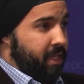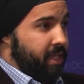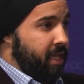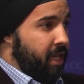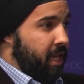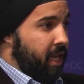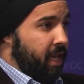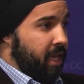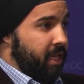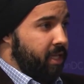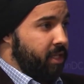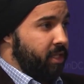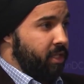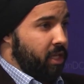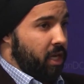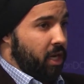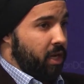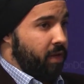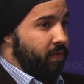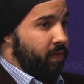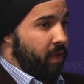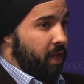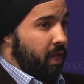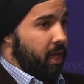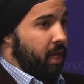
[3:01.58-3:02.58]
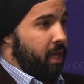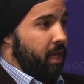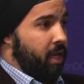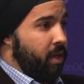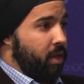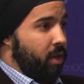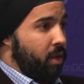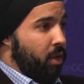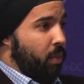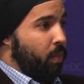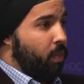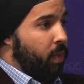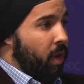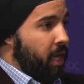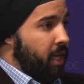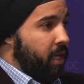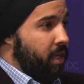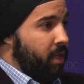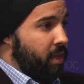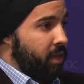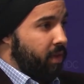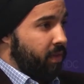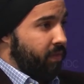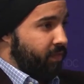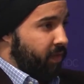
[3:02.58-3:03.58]
the hands of a white
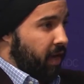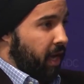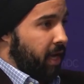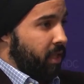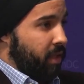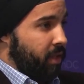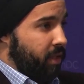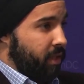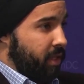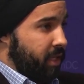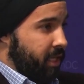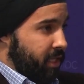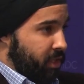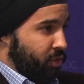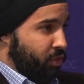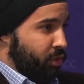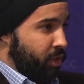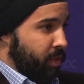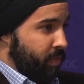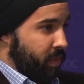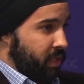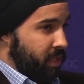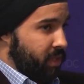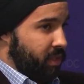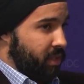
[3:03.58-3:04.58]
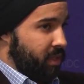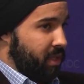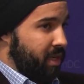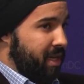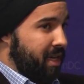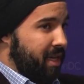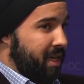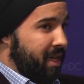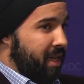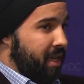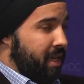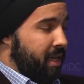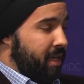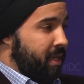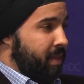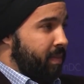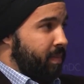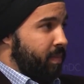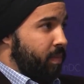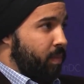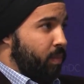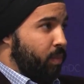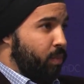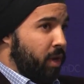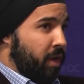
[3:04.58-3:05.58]
violent extremist,
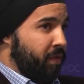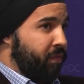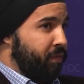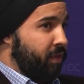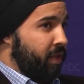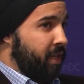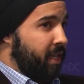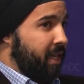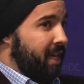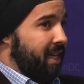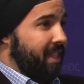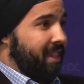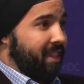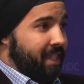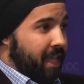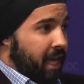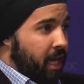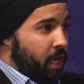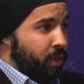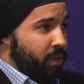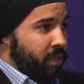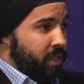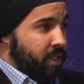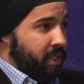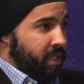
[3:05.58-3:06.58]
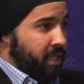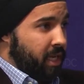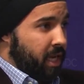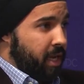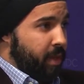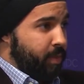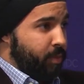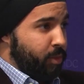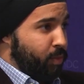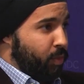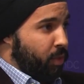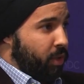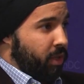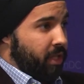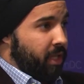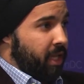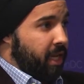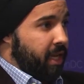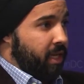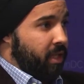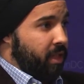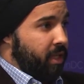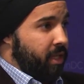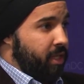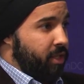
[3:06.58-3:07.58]
roughly 1,000 times more
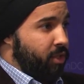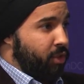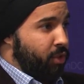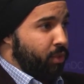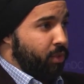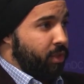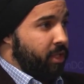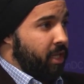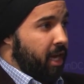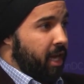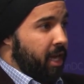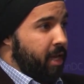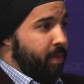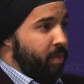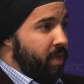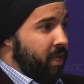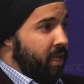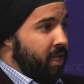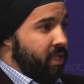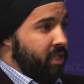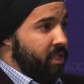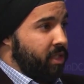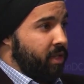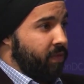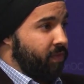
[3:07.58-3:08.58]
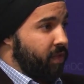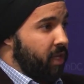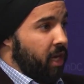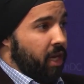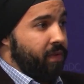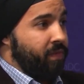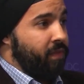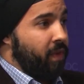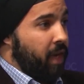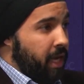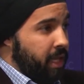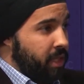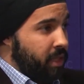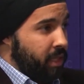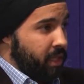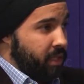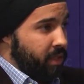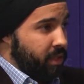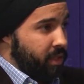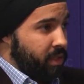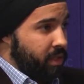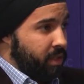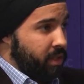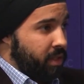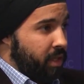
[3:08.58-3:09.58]
likely to die because of gun
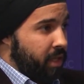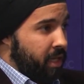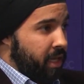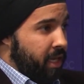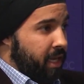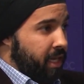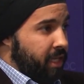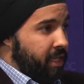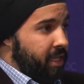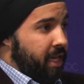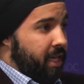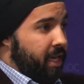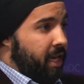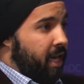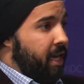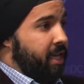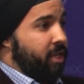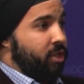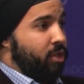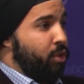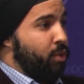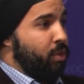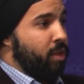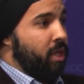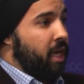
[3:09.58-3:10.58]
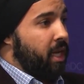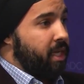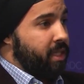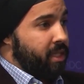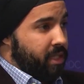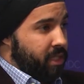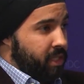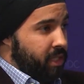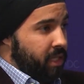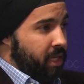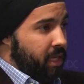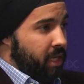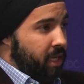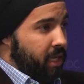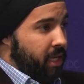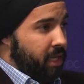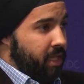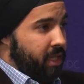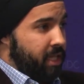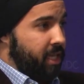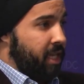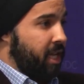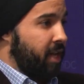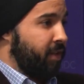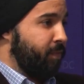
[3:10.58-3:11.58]
violence. Yet I do not see
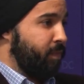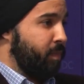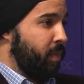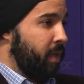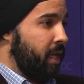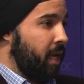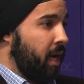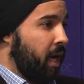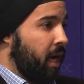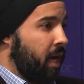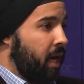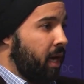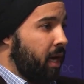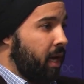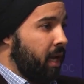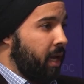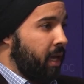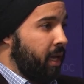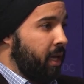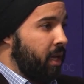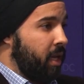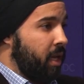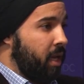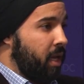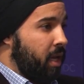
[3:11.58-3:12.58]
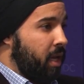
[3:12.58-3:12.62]
the FBI